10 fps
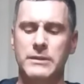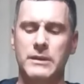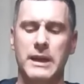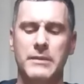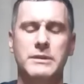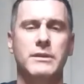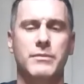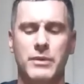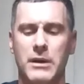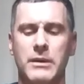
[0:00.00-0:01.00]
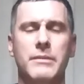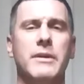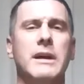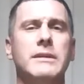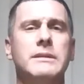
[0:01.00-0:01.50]
clams, they're probably
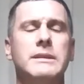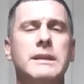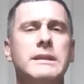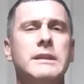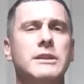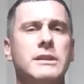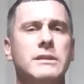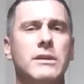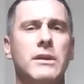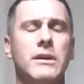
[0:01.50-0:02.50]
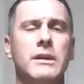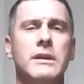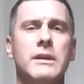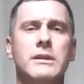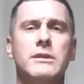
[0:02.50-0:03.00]
around 6 inches long,
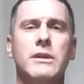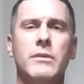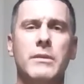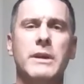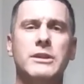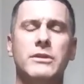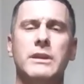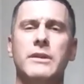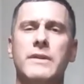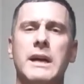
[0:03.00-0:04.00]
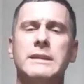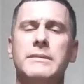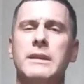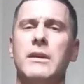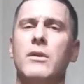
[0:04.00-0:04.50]
so you want to make sure that you've got
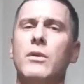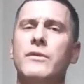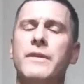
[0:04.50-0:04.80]
something that'll hold